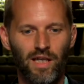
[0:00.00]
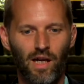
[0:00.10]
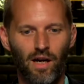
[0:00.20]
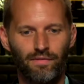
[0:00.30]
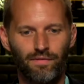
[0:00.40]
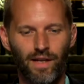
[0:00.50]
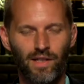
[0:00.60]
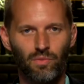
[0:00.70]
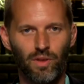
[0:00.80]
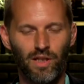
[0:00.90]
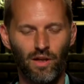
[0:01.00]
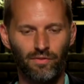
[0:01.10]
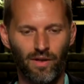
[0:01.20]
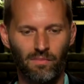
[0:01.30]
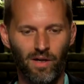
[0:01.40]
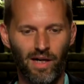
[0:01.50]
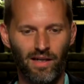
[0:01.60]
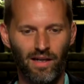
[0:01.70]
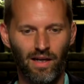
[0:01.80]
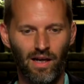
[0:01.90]
off next week on Frame
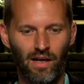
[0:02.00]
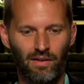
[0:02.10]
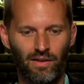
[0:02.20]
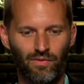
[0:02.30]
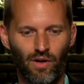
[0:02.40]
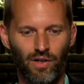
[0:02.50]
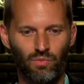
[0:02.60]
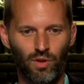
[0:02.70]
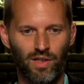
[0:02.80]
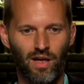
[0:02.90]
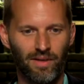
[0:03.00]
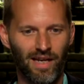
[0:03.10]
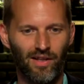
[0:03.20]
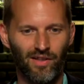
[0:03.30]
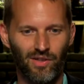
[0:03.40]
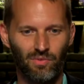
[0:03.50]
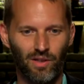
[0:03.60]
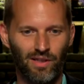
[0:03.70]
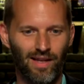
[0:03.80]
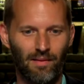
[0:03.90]
Rate. Uh, as far as what's coming out this
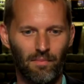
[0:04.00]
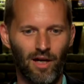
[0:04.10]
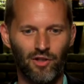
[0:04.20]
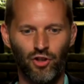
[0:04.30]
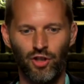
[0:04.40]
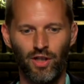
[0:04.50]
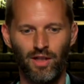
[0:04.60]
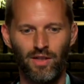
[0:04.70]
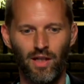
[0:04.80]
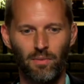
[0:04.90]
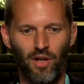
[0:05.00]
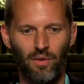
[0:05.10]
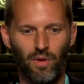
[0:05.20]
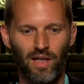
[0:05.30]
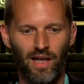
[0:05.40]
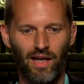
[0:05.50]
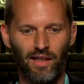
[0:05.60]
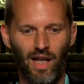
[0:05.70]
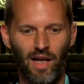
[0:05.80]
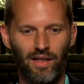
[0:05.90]
week, not much. It's Labor Day weekend,
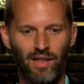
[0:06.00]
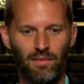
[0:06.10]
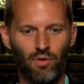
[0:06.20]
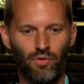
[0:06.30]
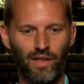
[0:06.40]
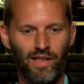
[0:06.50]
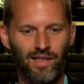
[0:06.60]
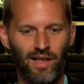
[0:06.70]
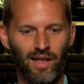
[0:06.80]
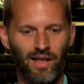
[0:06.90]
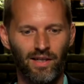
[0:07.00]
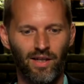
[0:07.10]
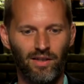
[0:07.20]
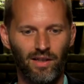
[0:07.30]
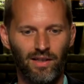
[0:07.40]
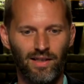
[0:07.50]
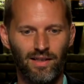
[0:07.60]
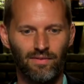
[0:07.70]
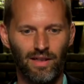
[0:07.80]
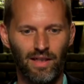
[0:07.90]
a lot of indie movies nothing that's
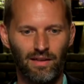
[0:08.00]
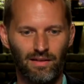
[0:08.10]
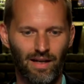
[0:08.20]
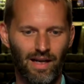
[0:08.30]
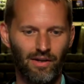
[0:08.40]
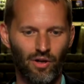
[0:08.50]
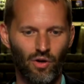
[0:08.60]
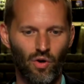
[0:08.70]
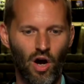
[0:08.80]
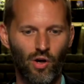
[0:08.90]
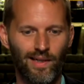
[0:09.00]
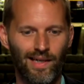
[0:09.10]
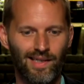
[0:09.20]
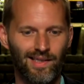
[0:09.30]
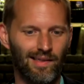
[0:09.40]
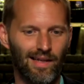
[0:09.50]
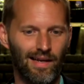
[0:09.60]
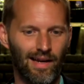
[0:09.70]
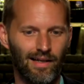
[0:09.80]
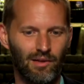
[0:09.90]
even getting, I don't know. Our Nixon
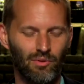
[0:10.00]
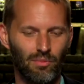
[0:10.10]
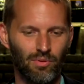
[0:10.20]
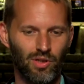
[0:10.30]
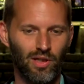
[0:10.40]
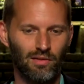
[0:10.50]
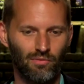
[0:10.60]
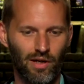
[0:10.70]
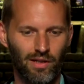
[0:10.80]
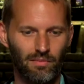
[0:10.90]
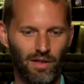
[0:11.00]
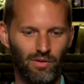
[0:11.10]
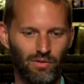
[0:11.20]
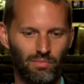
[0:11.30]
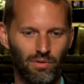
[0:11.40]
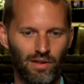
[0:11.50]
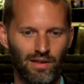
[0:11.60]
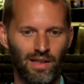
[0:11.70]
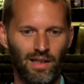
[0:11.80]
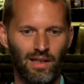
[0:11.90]
got 93% Rotten Tomatoes, but
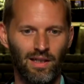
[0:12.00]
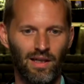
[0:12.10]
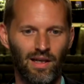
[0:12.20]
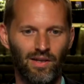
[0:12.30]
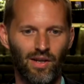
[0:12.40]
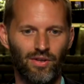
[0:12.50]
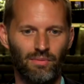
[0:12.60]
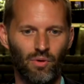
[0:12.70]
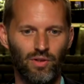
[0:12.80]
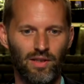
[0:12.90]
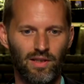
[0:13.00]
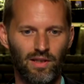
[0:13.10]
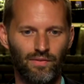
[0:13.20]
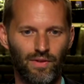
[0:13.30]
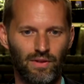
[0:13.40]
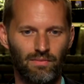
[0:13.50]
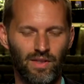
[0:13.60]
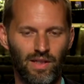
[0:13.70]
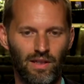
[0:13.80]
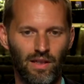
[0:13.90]
uh, nothing. Most of the stuff is
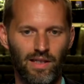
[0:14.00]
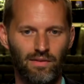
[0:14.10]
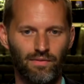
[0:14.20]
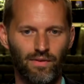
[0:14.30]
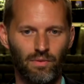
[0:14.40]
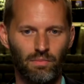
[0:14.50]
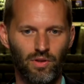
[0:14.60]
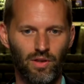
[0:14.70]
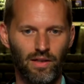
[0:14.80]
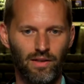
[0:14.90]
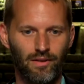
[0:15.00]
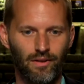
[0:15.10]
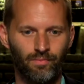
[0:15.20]
is getting less than fifty percent. So